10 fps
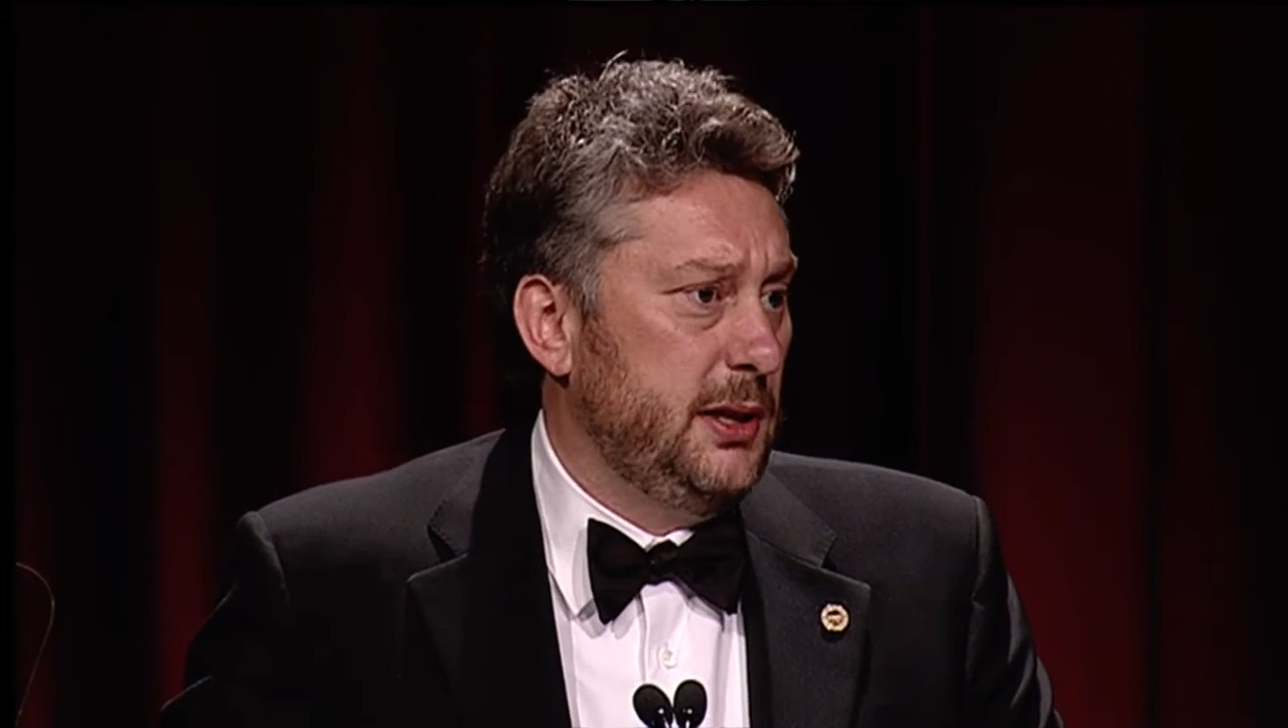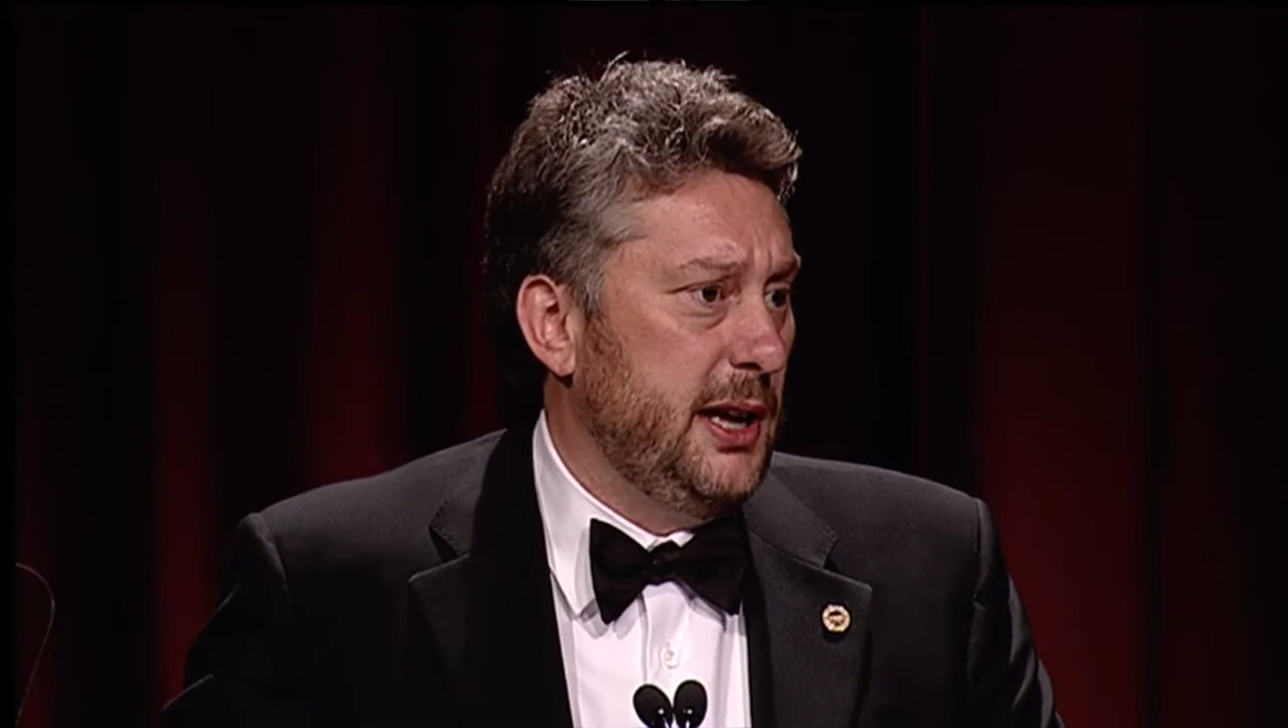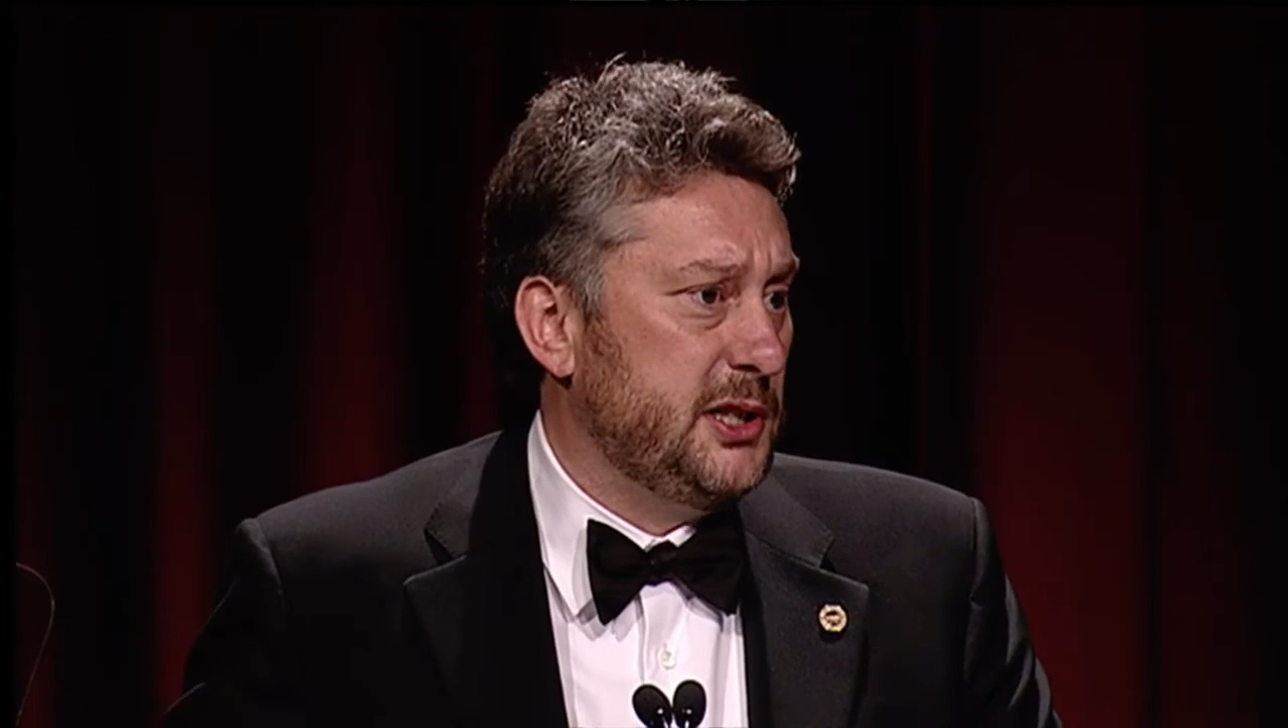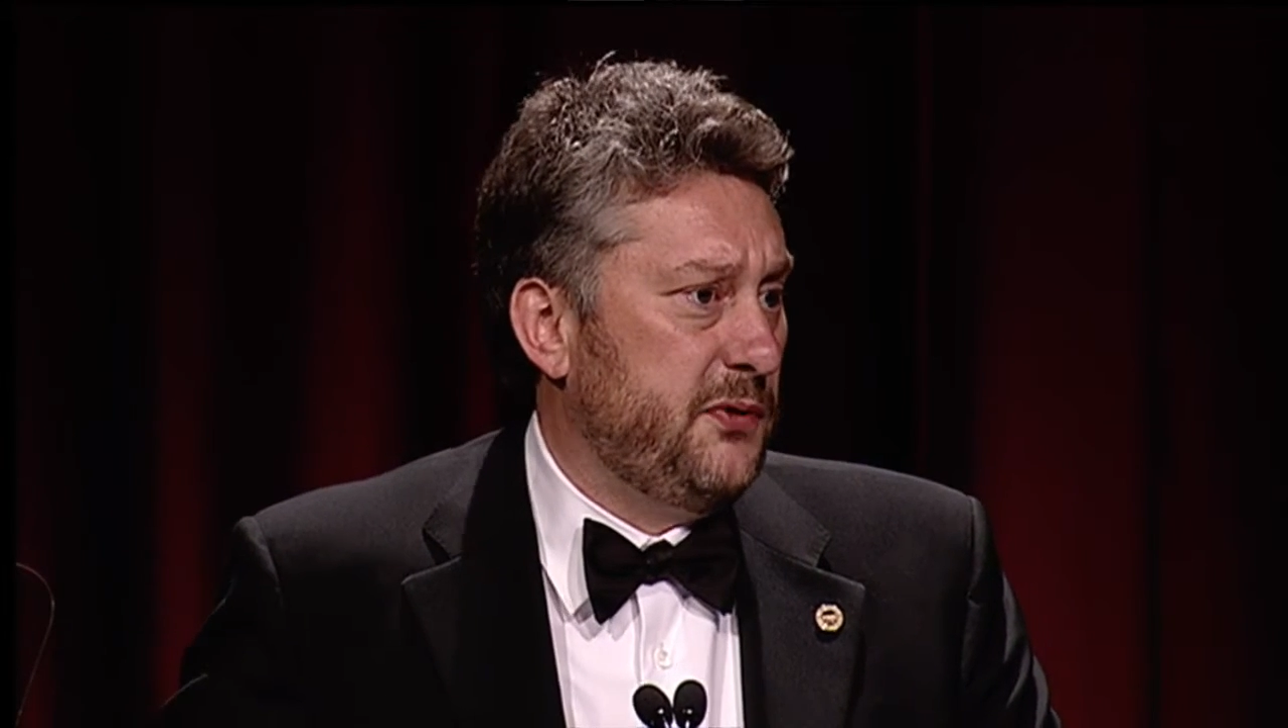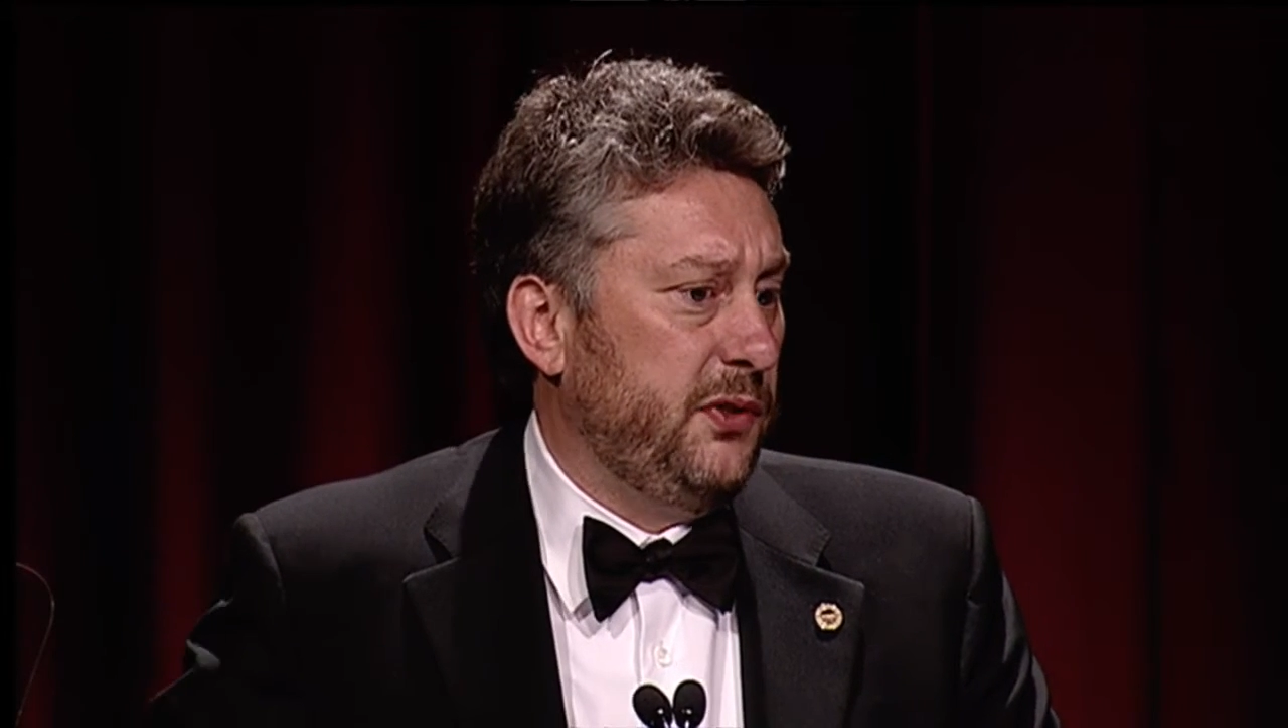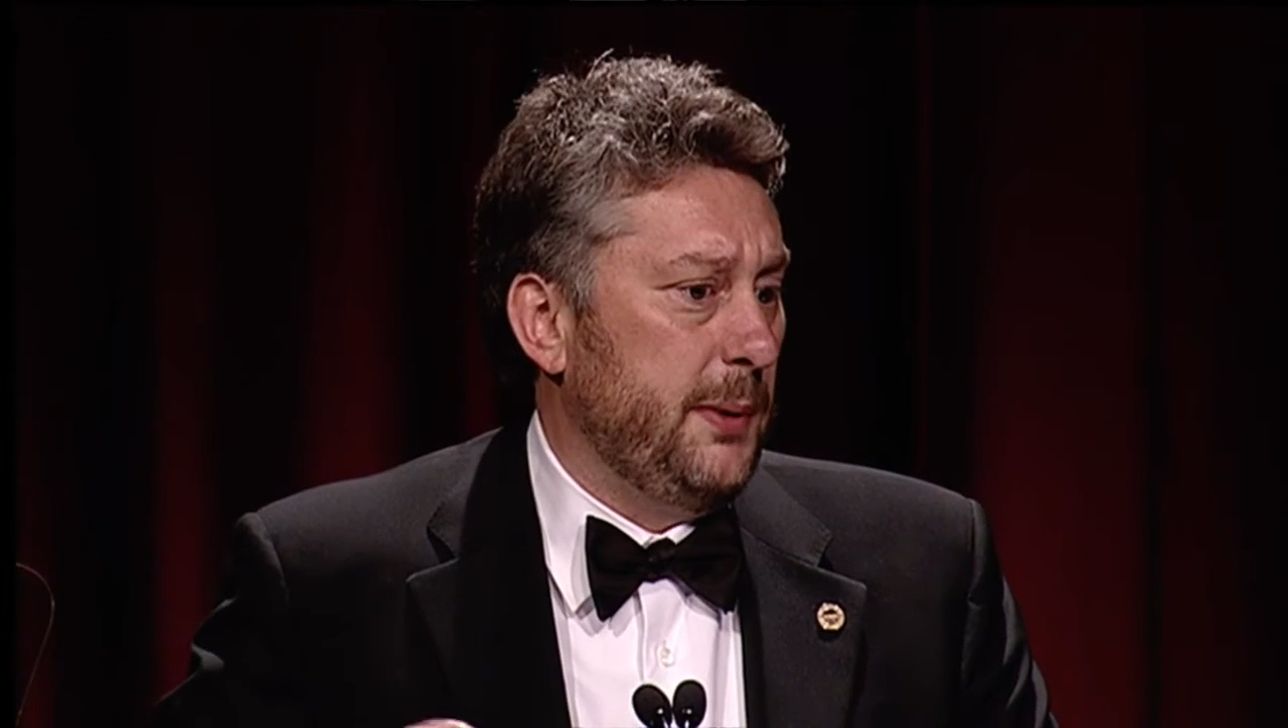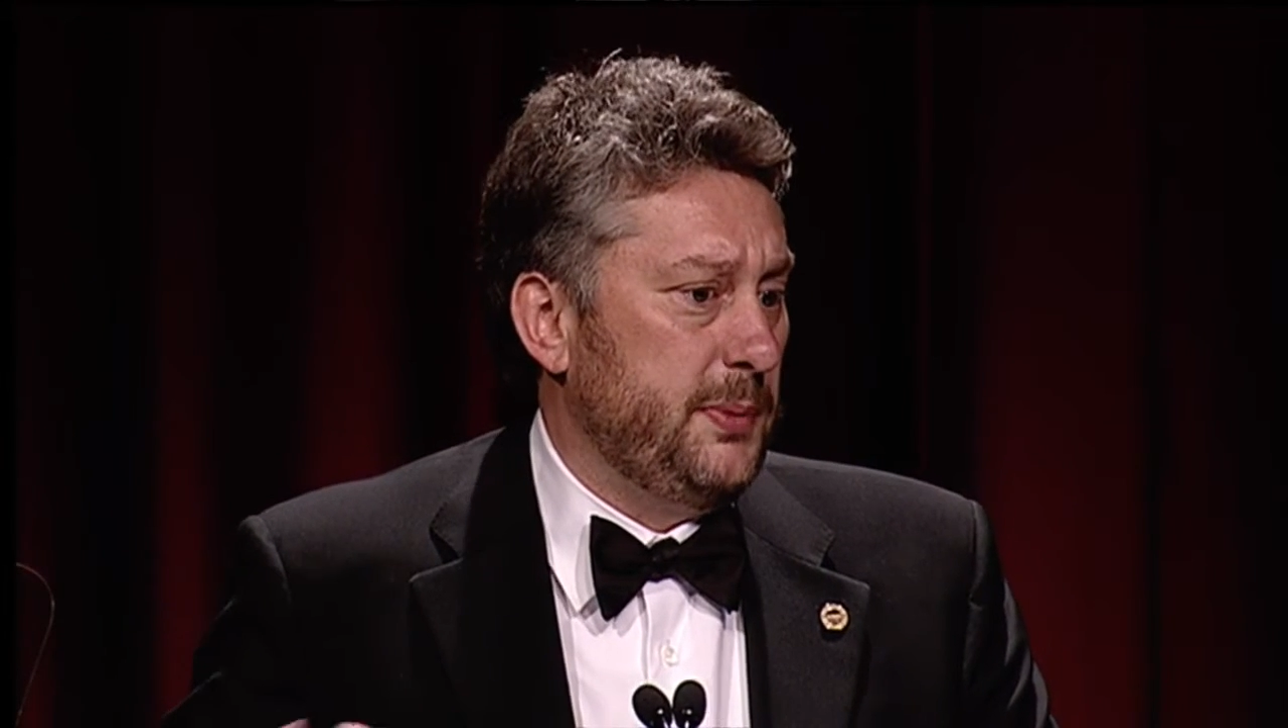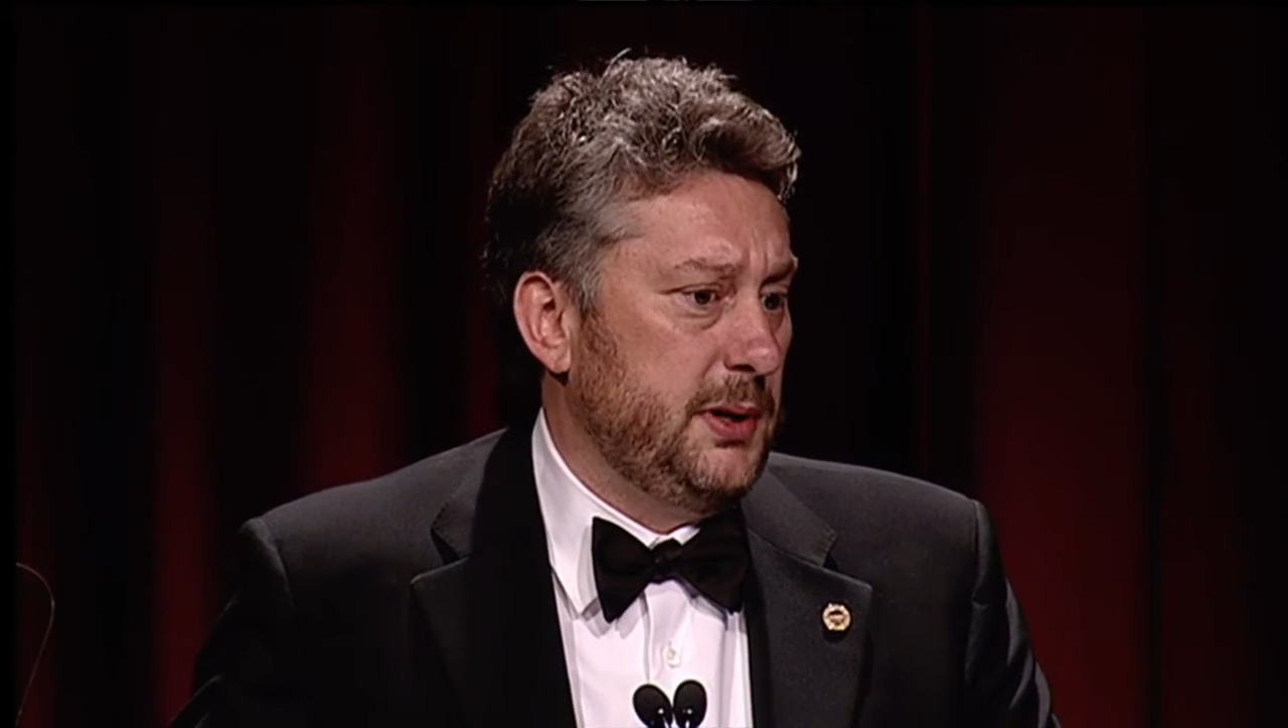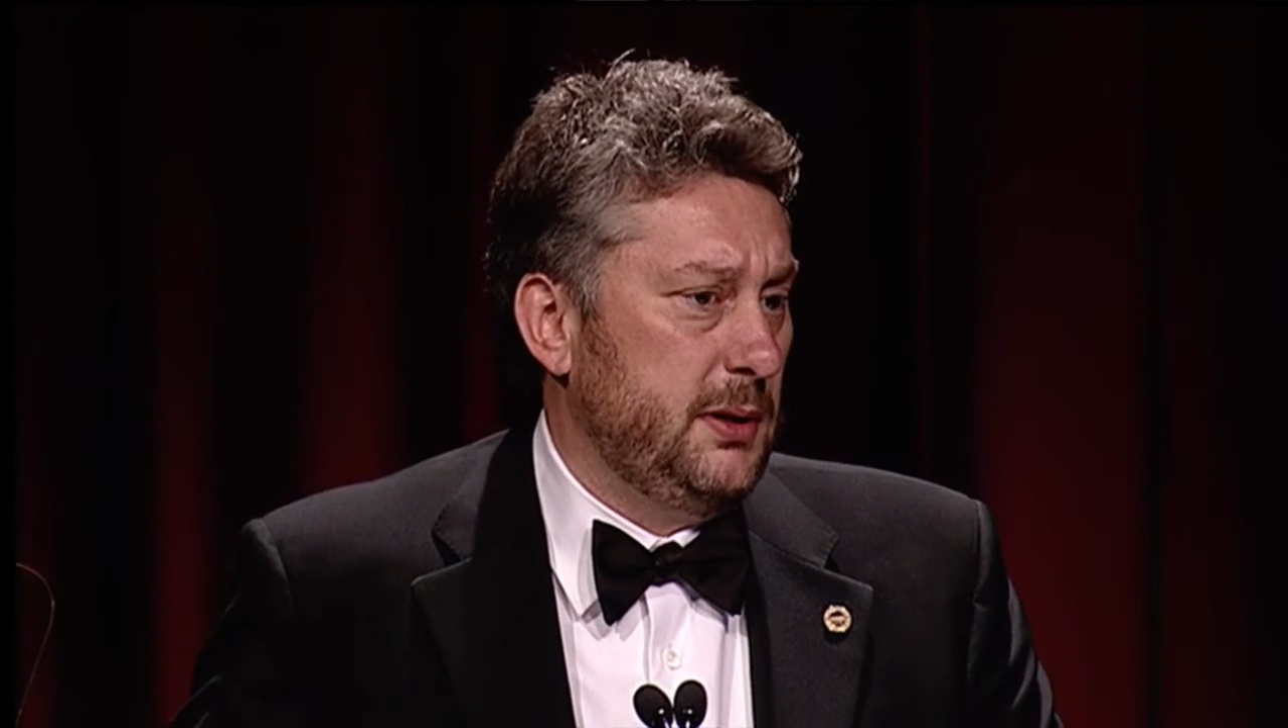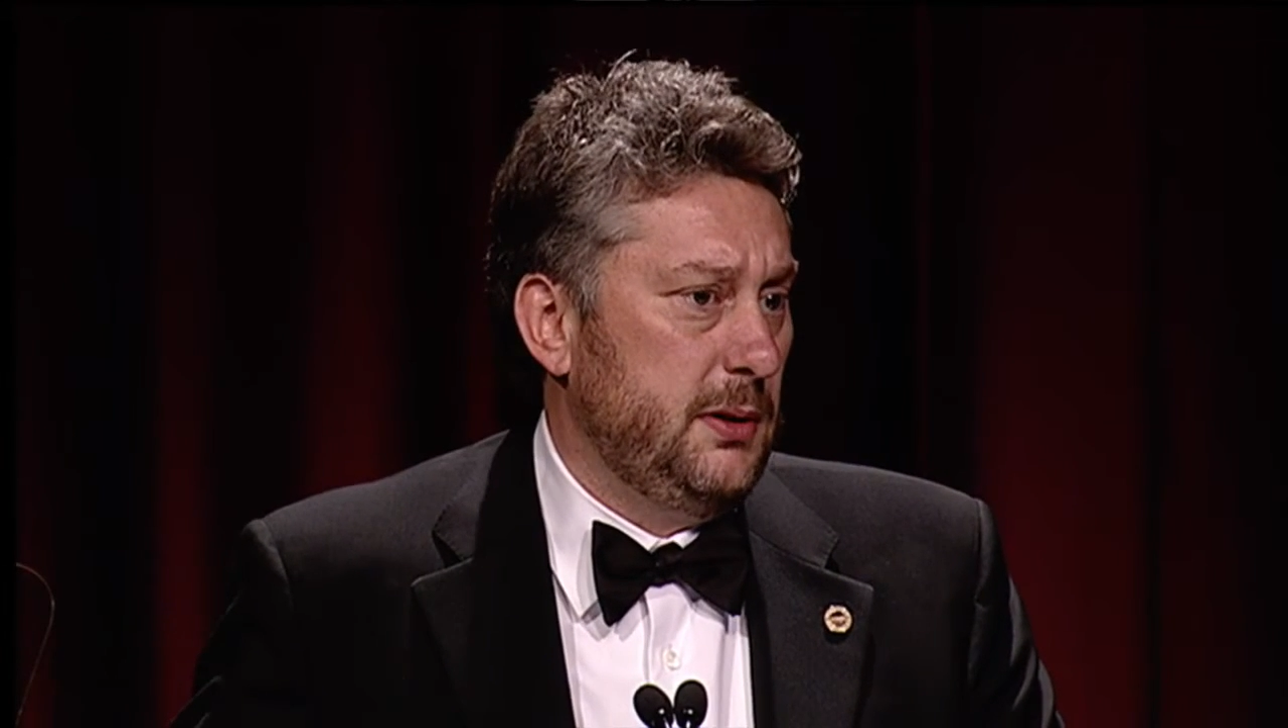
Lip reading: It's flipped